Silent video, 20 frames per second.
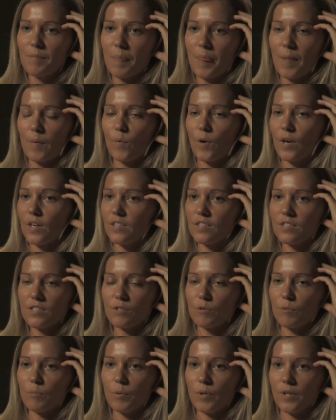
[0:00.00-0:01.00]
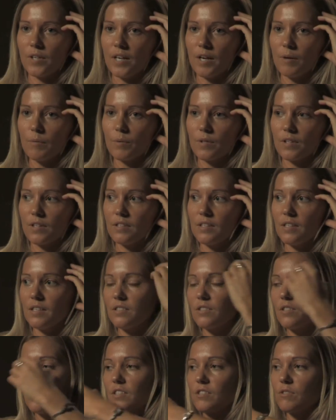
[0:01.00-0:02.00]
why you're still putting up with it. And
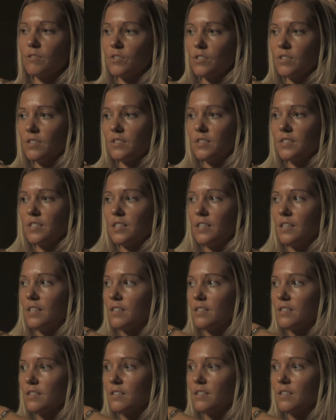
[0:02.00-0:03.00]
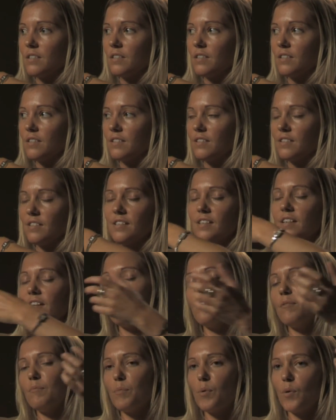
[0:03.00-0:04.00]
it's like, to a certain extent,
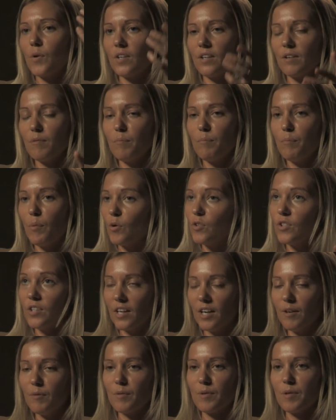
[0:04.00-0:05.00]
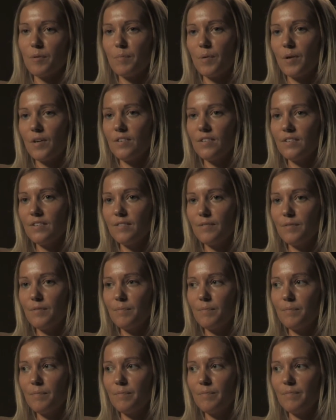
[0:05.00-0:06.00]
yeah, I'm putting up with it, but
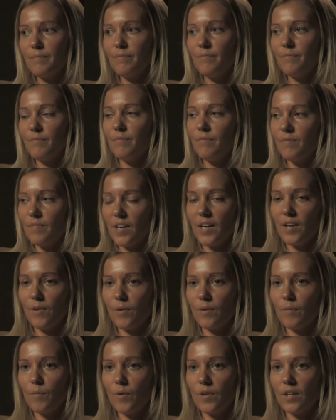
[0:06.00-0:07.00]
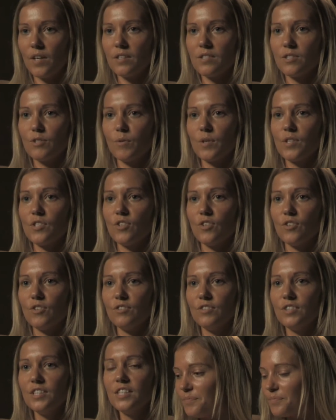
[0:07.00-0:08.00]
what else do I
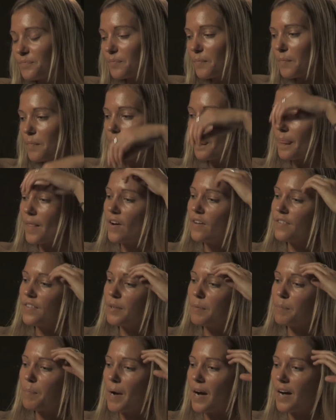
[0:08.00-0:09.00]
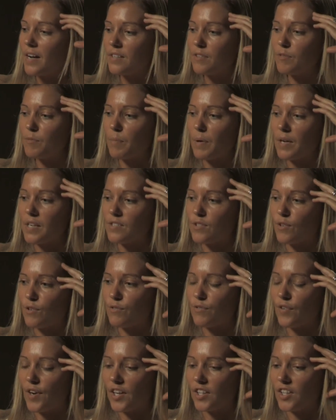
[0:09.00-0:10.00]
do? I think part of me sort
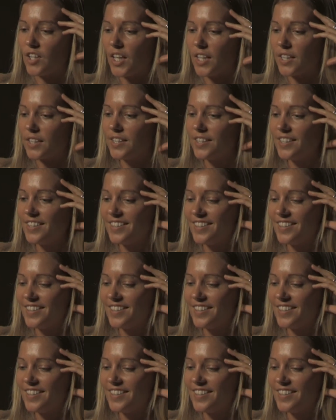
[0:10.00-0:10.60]
of felt like,